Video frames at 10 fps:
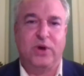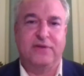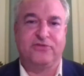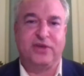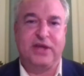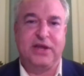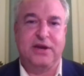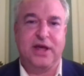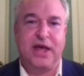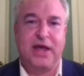We have
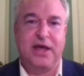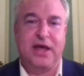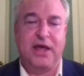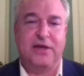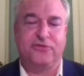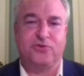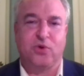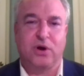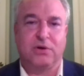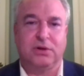seen a
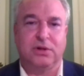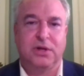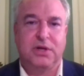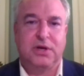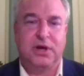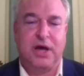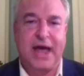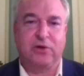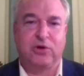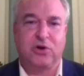historical
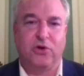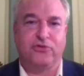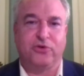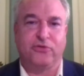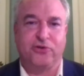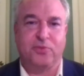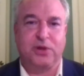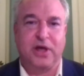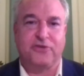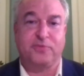agricultural
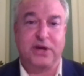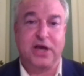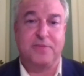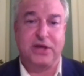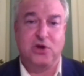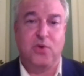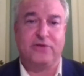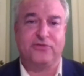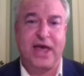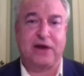surplus become a
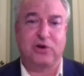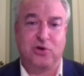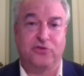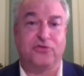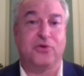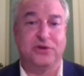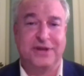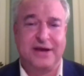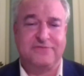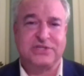U.S. agricultural
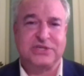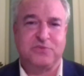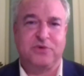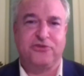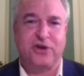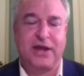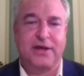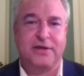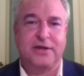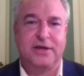deficit with
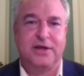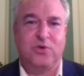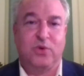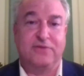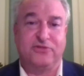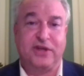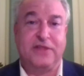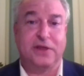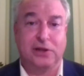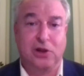China. We have
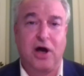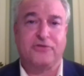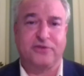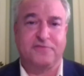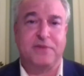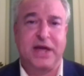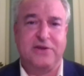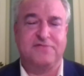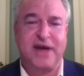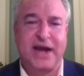seen the loss of
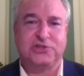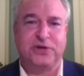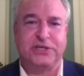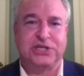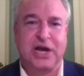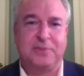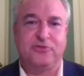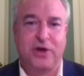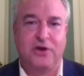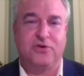manufacturing
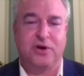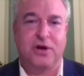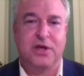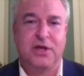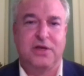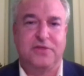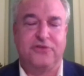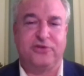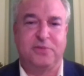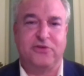jobs under
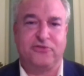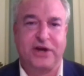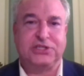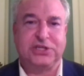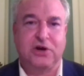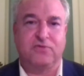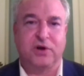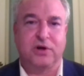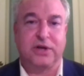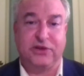this administration
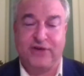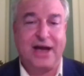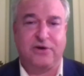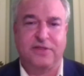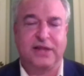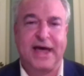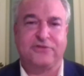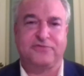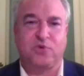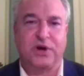over exactly the
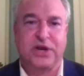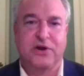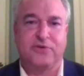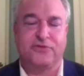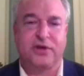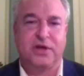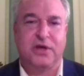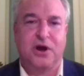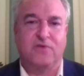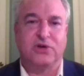last 4 years,
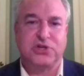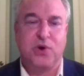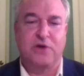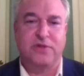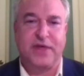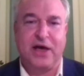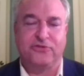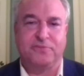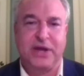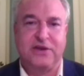over
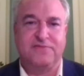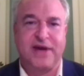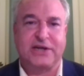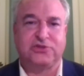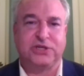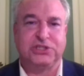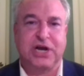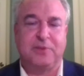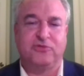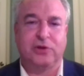200,000 manufacturing
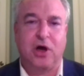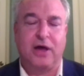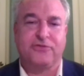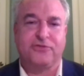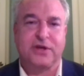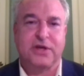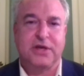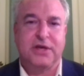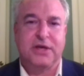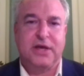jobs lost,
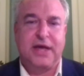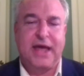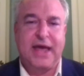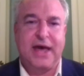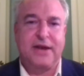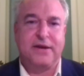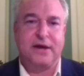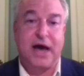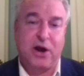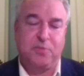and
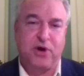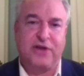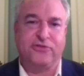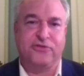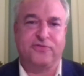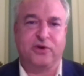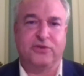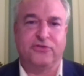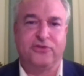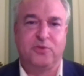higher prices for
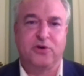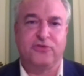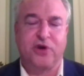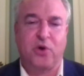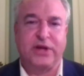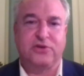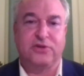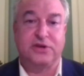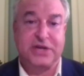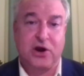consumers owing
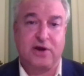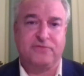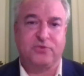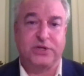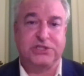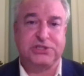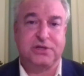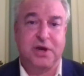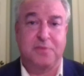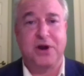to the tariffs,
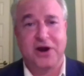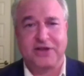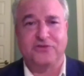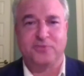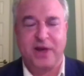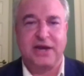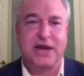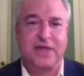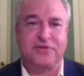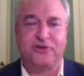which Americans pay,
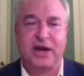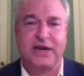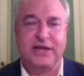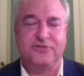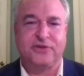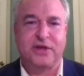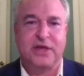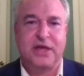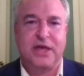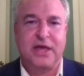not the Chinese,